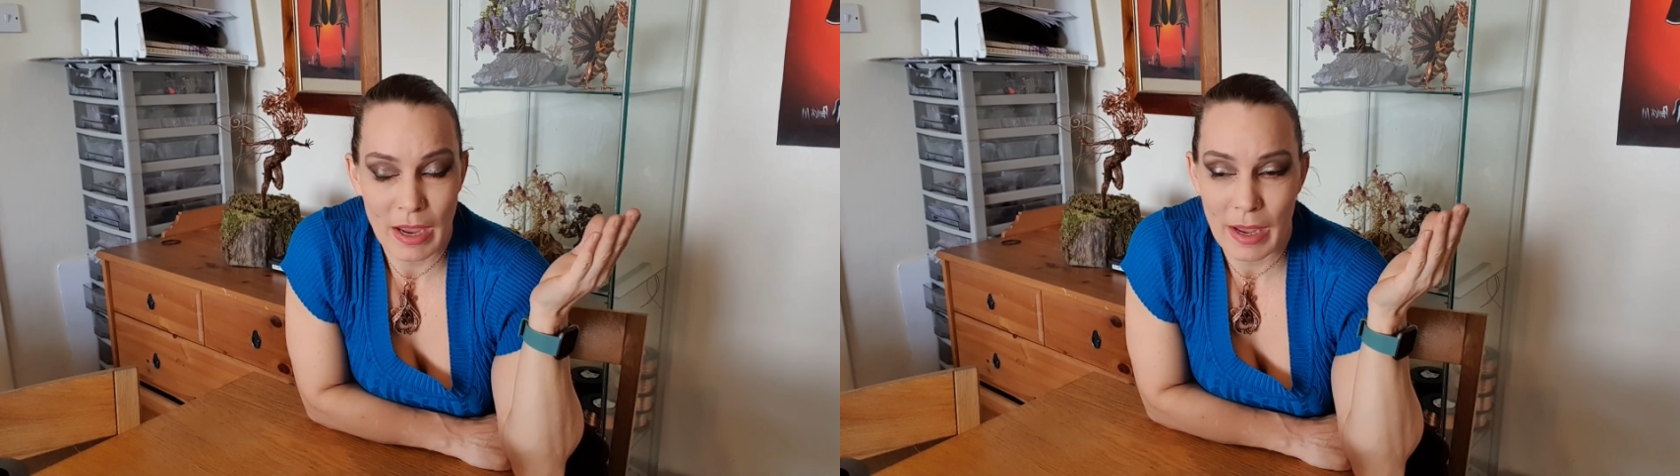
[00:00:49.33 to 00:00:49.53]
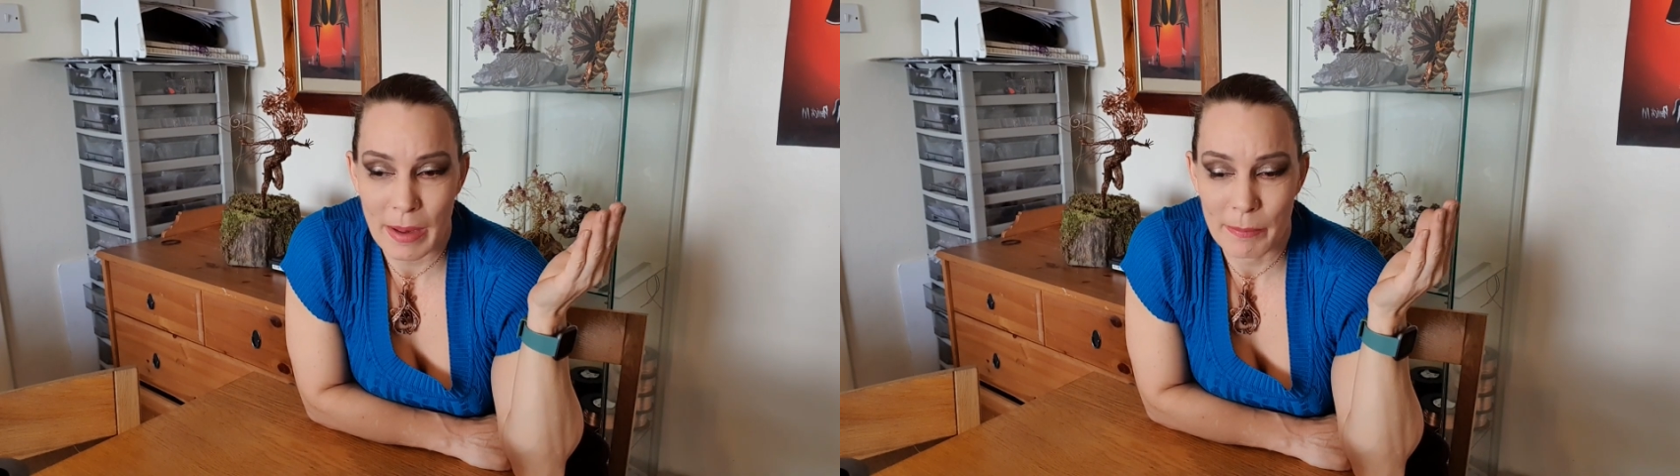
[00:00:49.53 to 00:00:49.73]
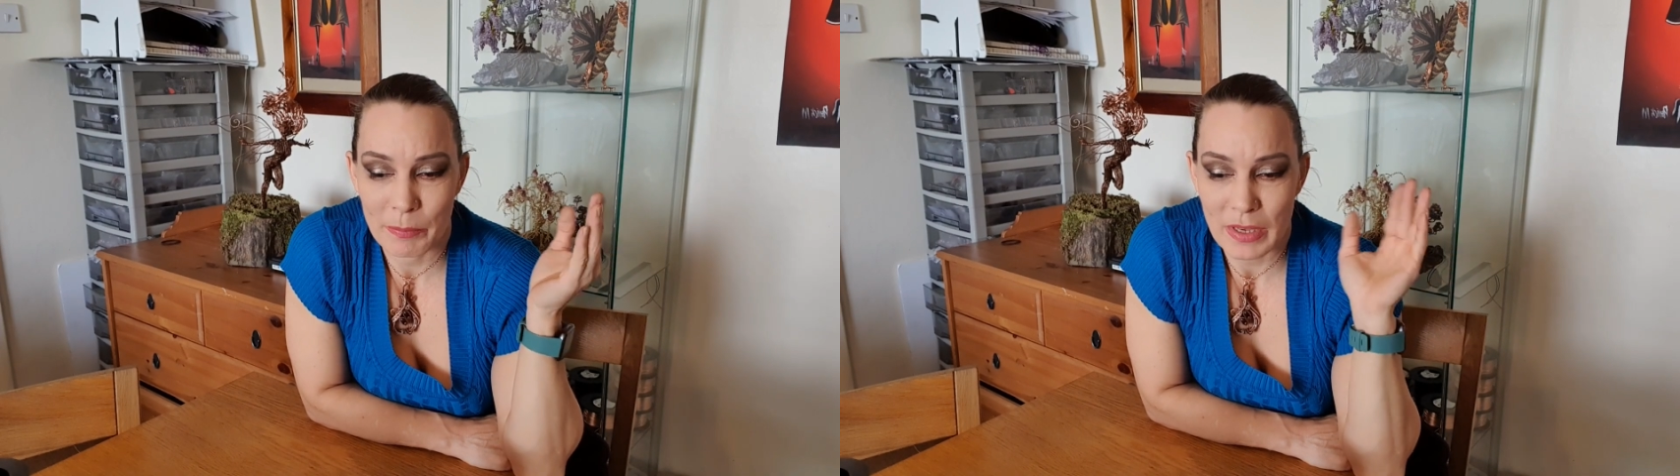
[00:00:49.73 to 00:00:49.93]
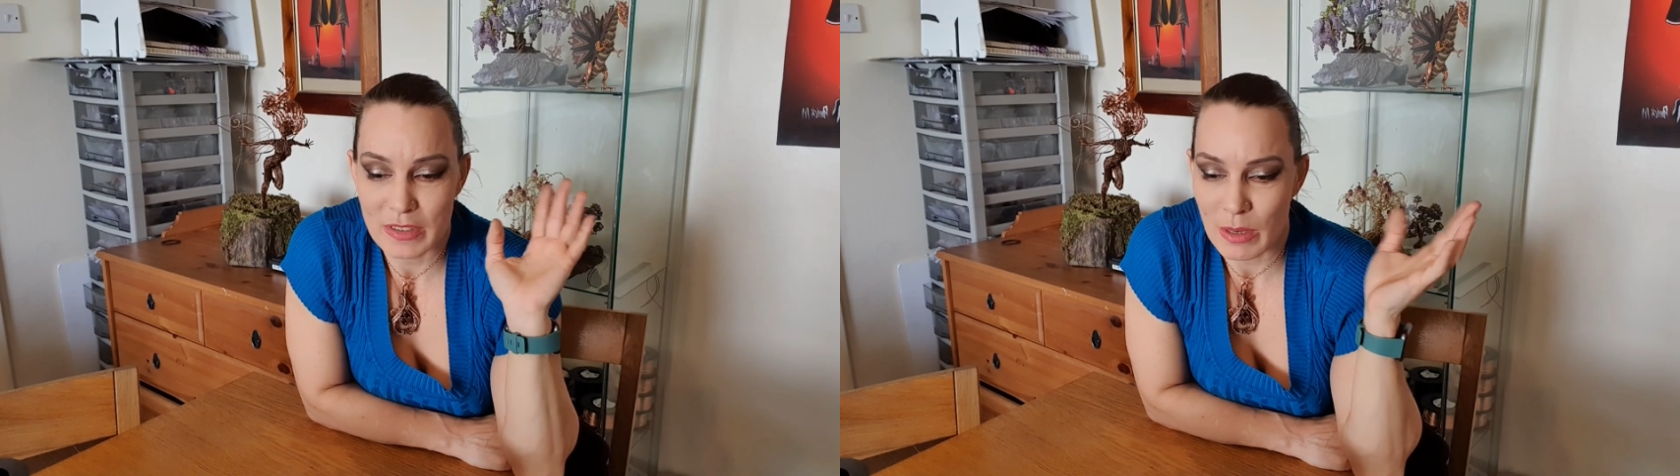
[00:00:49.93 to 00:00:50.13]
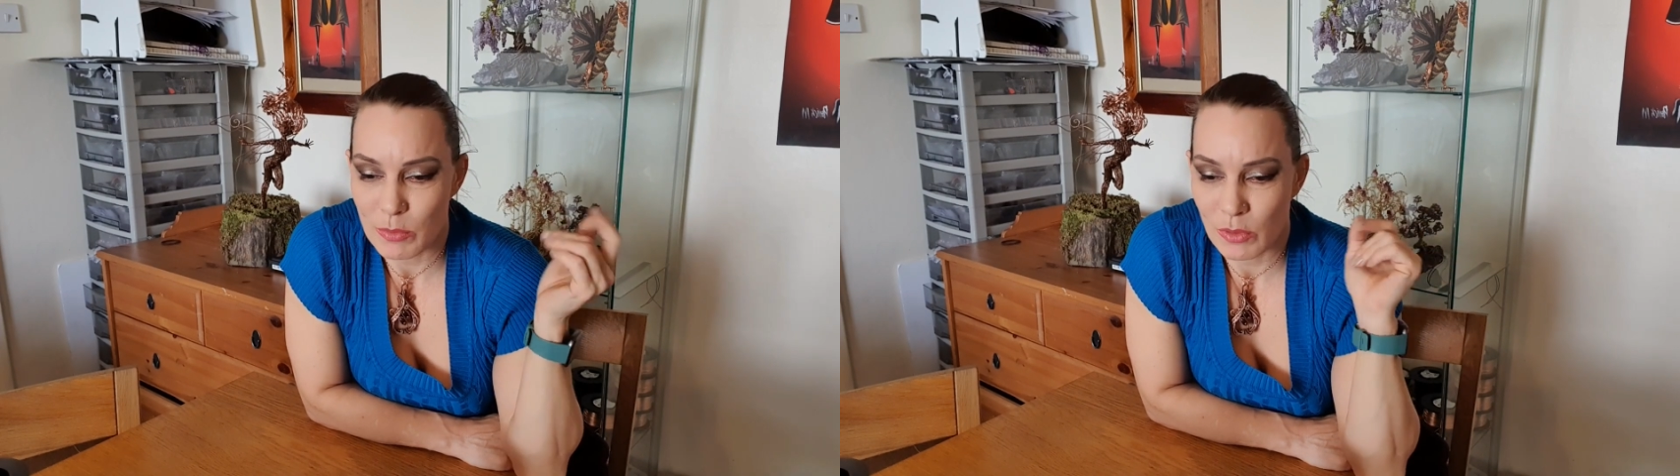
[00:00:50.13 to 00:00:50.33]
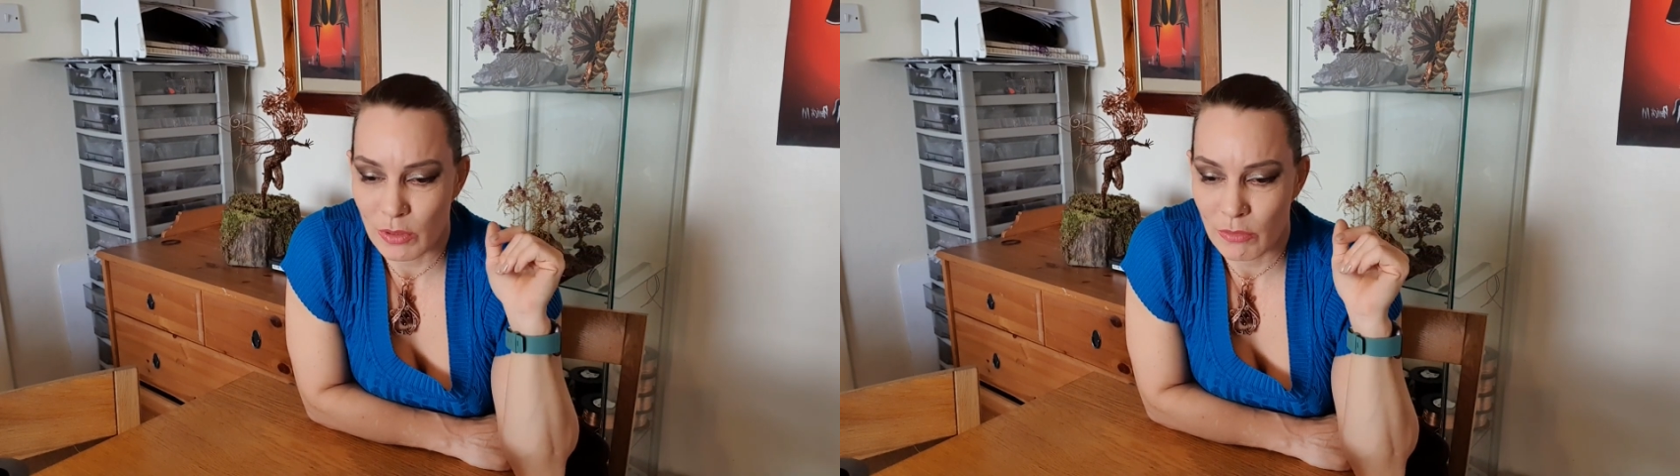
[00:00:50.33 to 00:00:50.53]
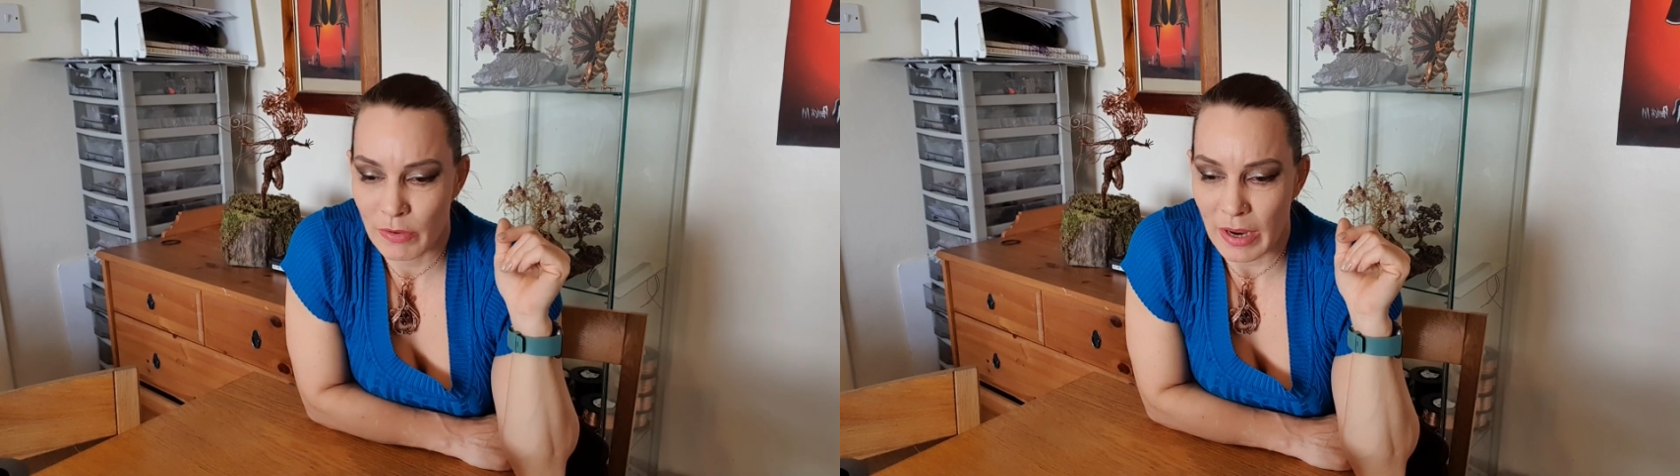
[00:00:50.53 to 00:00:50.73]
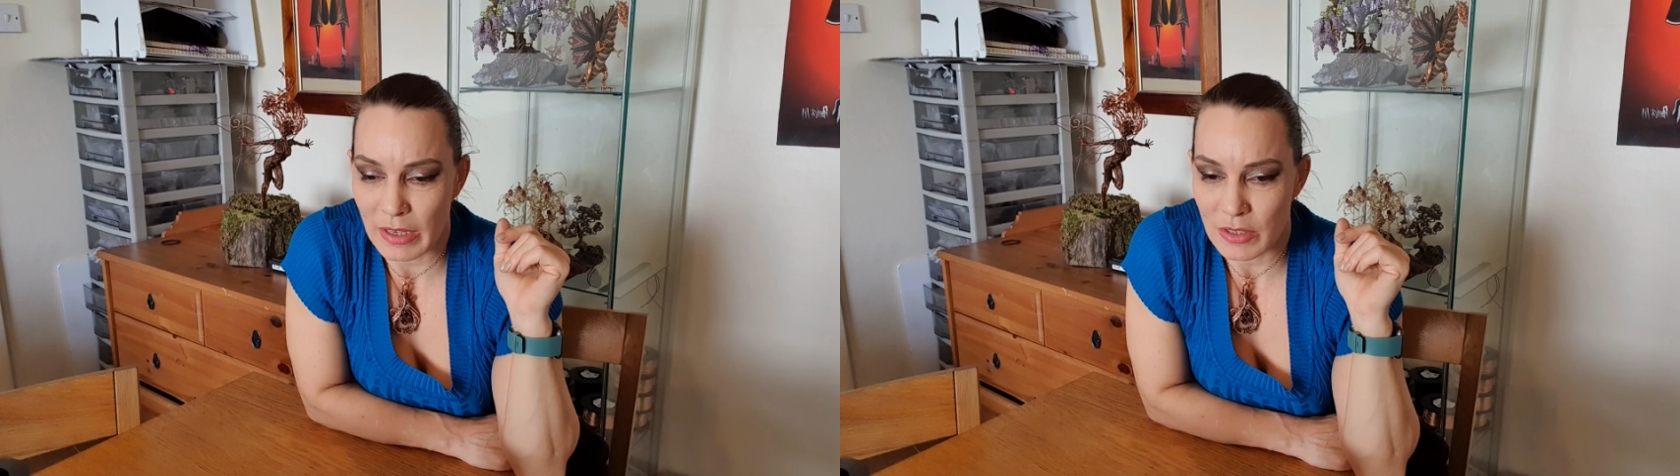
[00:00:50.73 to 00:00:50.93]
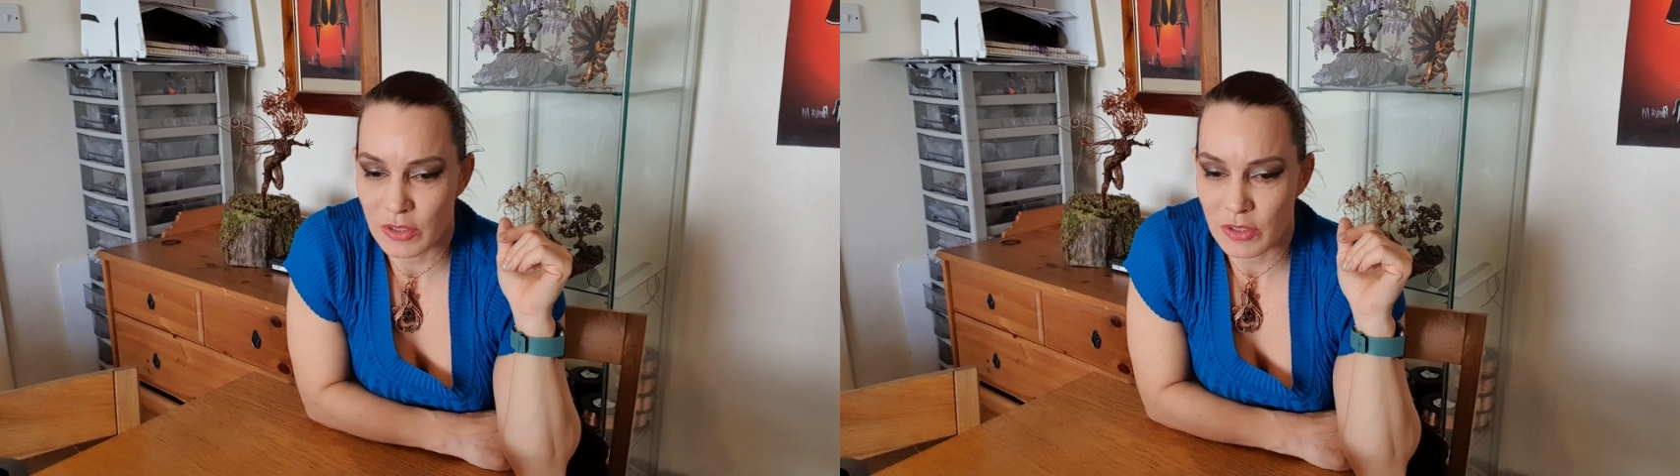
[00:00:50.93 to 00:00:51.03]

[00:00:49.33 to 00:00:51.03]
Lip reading: That's absolutely fine.